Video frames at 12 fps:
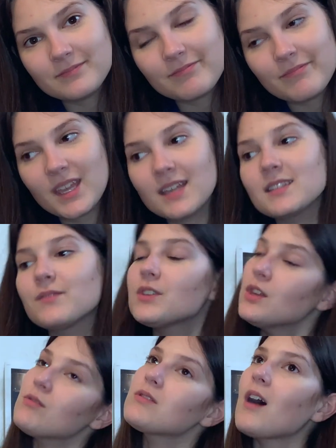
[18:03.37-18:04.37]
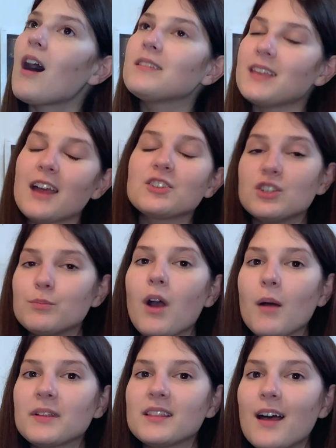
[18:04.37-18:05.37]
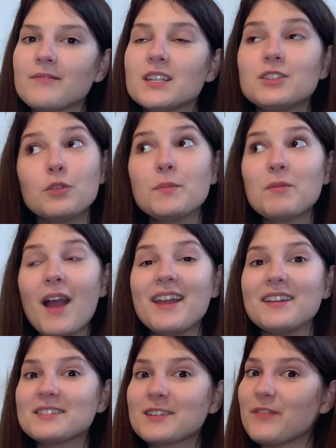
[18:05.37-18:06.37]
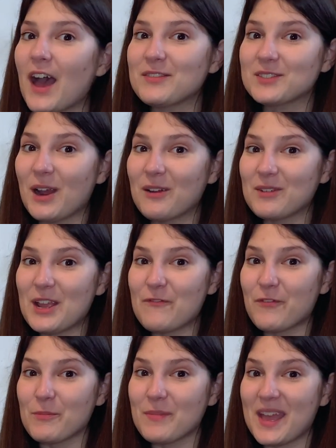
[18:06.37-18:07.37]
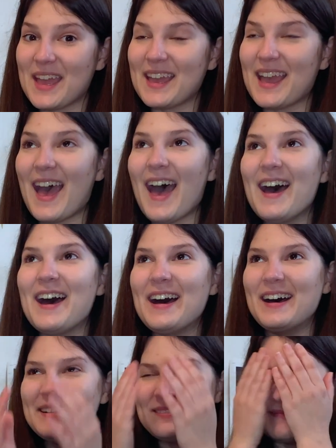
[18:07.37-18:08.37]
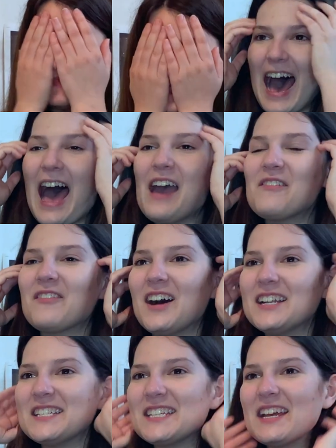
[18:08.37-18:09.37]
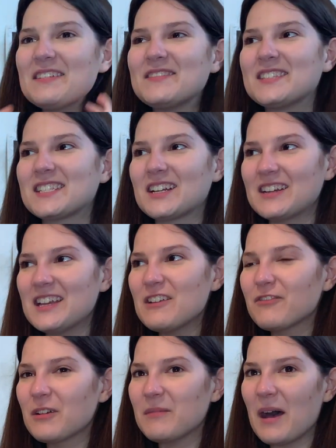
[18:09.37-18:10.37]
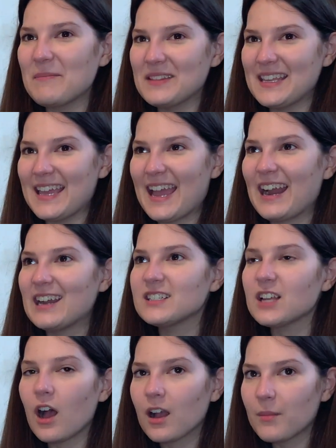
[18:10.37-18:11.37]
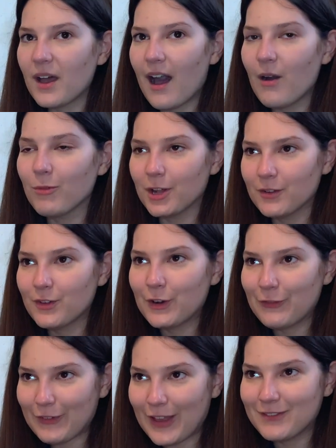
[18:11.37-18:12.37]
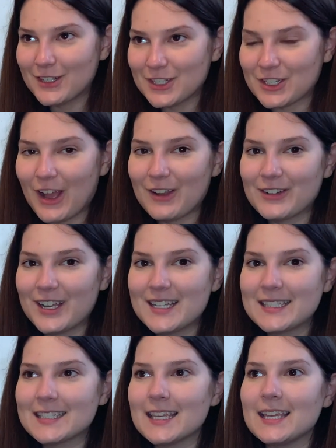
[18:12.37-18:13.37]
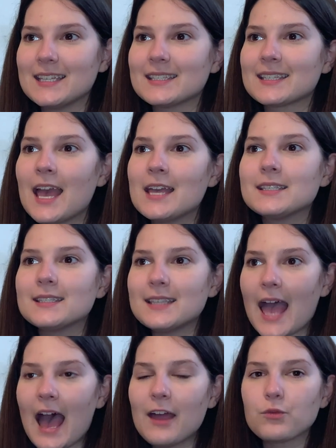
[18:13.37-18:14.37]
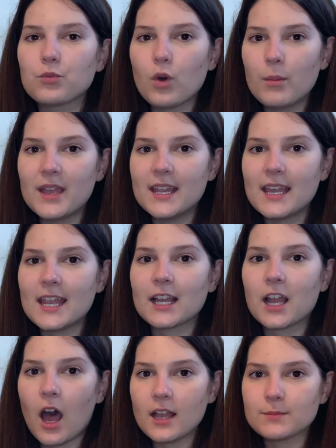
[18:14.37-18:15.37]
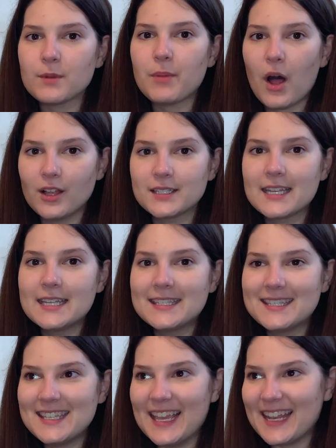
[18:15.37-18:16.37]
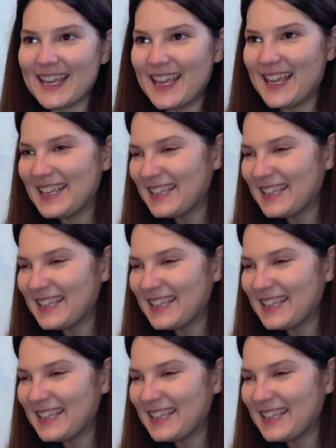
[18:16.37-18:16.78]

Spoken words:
Because if you thought, yeah, she probably loved it, you'd be right. It's a 5-star read for me. I watched Zuri from Up in the Air talk about how one of her favorite genres is sad woman in a cosmopolitan city.